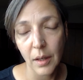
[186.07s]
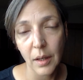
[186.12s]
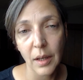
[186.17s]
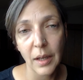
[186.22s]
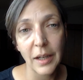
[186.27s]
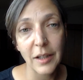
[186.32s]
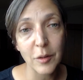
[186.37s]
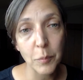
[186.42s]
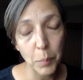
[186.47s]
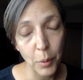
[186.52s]

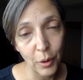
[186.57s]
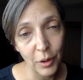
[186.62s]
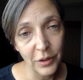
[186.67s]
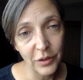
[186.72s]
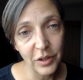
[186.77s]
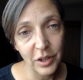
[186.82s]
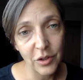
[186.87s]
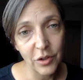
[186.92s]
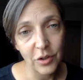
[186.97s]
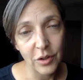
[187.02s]
its
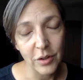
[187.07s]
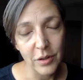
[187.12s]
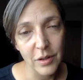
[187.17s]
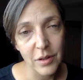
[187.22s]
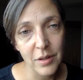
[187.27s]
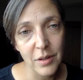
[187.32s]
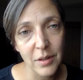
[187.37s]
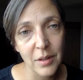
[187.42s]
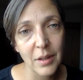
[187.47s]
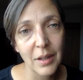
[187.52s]

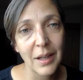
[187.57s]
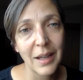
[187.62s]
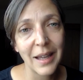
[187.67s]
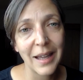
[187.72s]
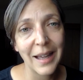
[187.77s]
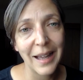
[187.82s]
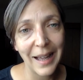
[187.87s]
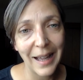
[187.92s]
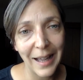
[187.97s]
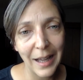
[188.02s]
politicians
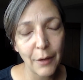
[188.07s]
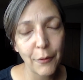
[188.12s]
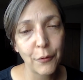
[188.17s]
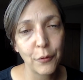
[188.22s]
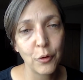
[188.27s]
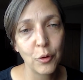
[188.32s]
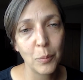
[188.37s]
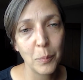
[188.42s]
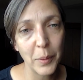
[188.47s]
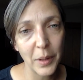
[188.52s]
have
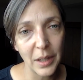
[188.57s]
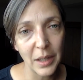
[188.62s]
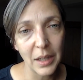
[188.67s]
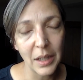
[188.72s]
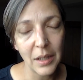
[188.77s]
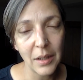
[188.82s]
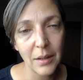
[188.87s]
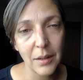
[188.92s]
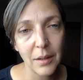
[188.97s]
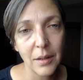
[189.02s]
to
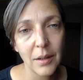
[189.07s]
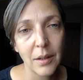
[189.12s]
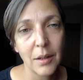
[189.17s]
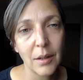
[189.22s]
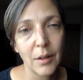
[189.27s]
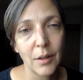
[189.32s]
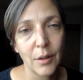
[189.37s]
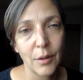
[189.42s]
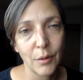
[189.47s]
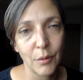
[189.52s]
be
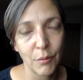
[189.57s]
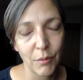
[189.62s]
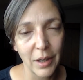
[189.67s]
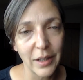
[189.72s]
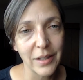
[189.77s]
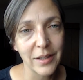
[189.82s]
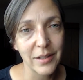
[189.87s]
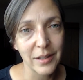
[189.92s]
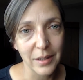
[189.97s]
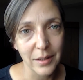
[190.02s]

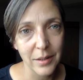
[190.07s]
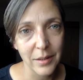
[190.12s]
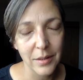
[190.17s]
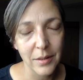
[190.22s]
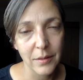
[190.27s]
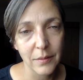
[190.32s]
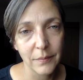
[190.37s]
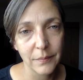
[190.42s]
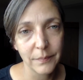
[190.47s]
racist,